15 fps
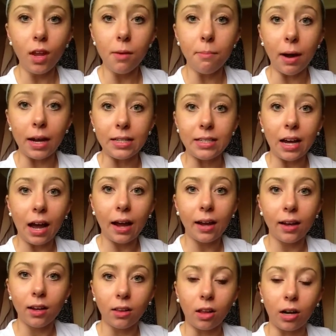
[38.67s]
my
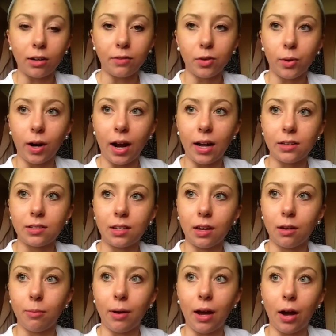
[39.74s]
diet, a lot of you are
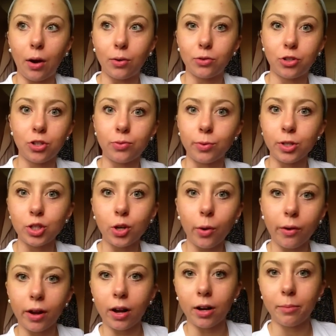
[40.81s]
asking about just what's
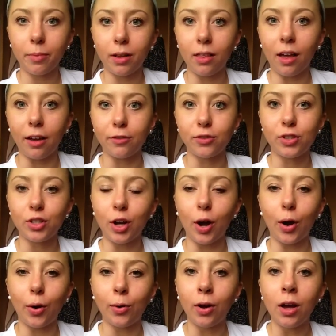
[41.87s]
going on in my life.
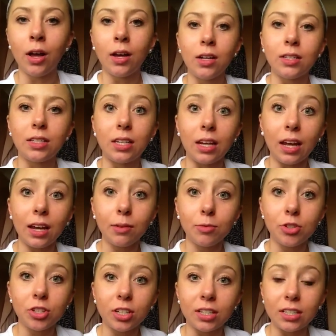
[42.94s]
So today I'm
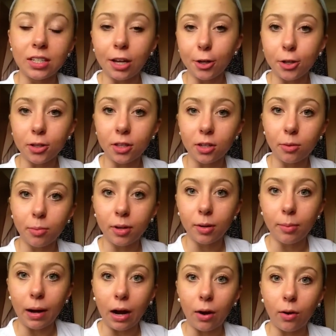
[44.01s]
just going to tell you a little bit
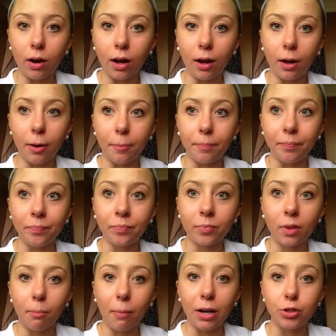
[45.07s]
about
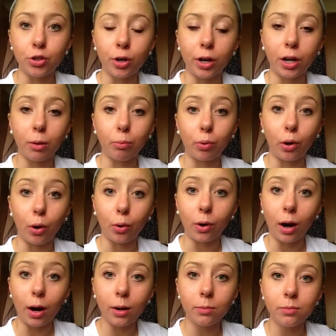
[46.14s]
my training
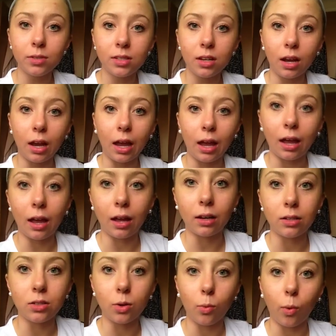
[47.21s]
programs
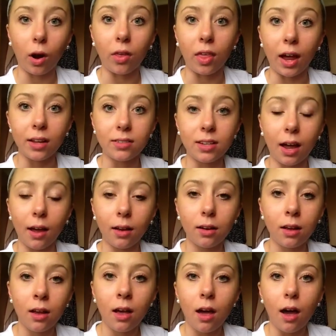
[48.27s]
and where that's at,
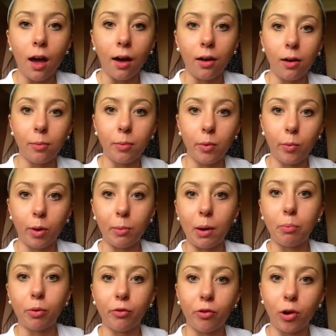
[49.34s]
and where my
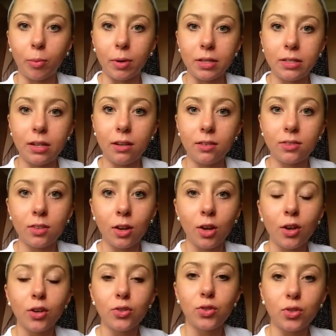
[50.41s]
performance is.
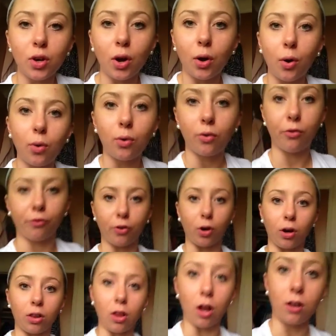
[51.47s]
So for
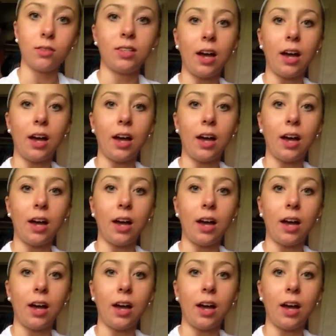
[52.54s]
a long